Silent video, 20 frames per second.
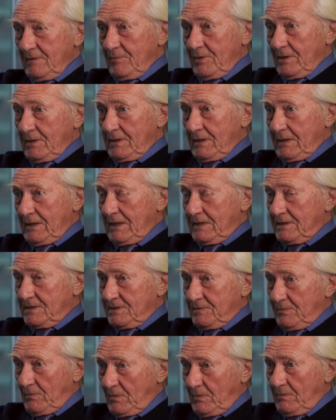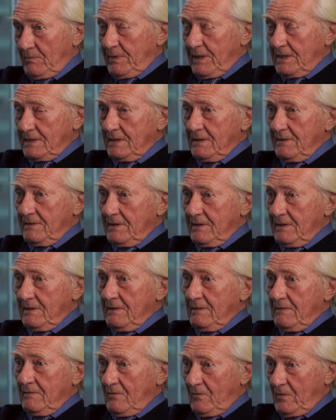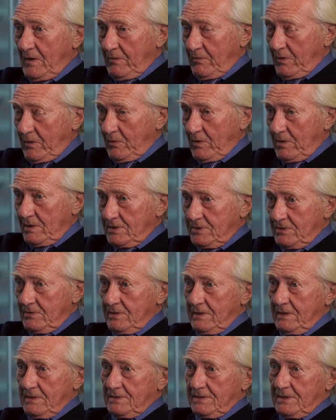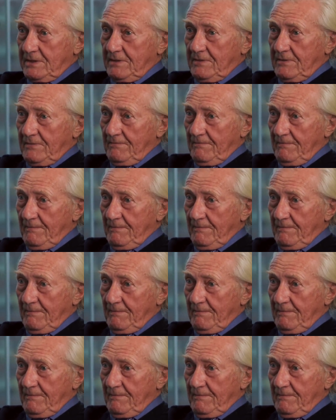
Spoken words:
But it's better than where we were 2 years ago.